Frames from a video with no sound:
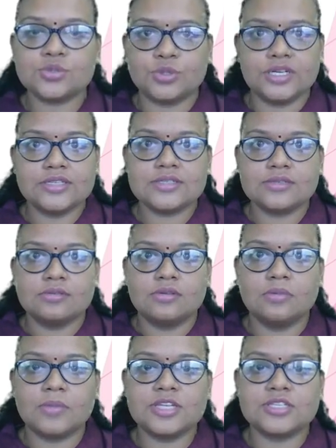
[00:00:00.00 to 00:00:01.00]
students,
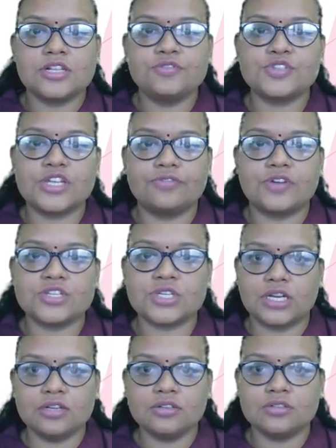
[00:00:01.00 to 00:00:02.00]
myself Shefa
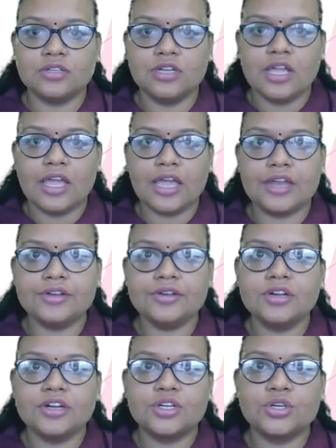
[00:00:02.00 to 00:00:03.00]
Shah, and
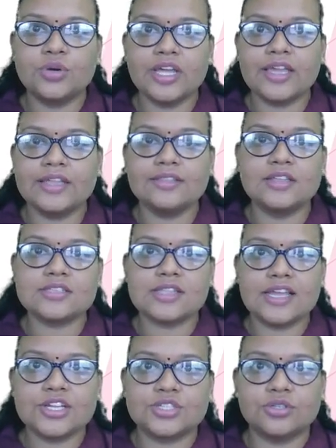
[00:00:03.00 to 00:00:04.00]
today in this
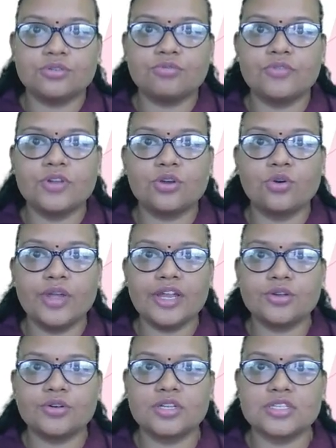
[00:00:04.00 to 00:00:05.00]
lecture we will
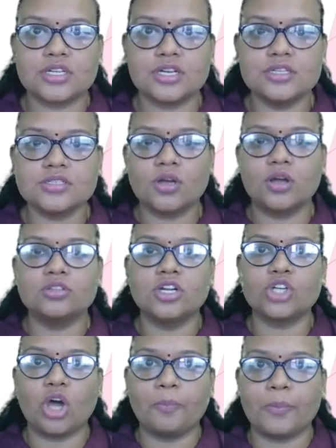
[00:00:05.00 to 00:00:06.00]
going to discuss on the
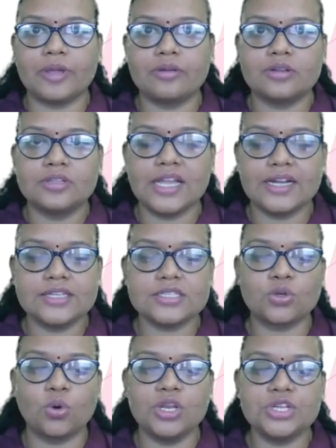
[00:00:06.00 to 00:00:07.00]
topic that is
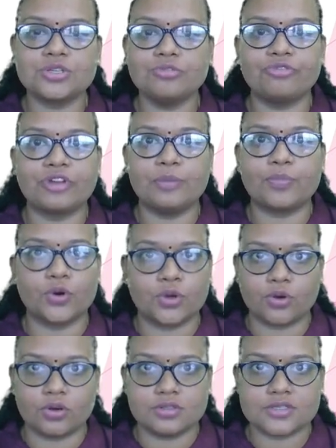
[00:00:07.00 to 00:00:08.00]
collision free
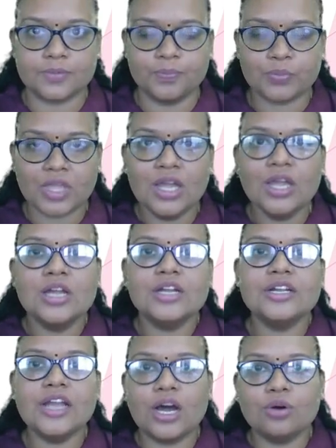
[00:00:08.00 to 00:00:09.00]
protocols.
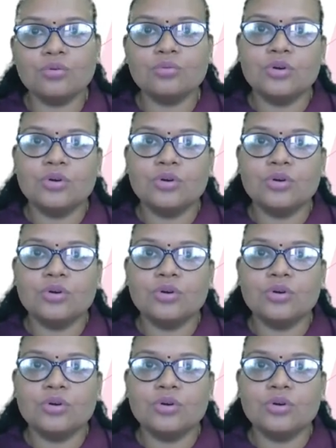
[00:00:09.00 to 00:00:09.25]
Now